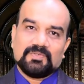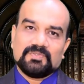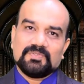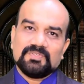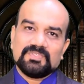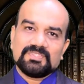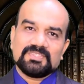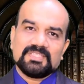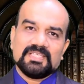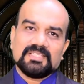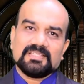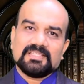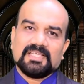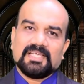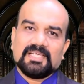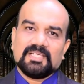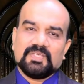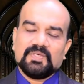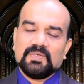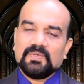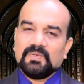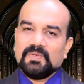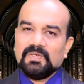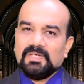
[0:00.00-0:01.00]
just say
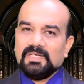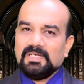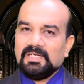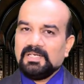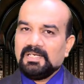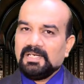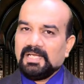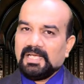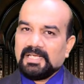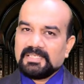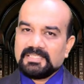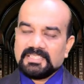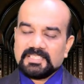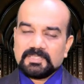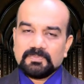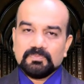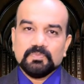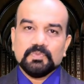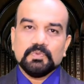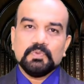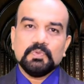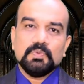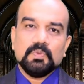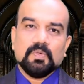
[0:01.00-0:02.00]
thank you and just
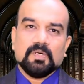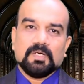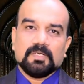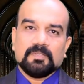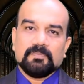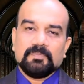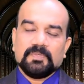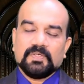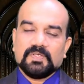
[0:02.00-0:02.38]
move on.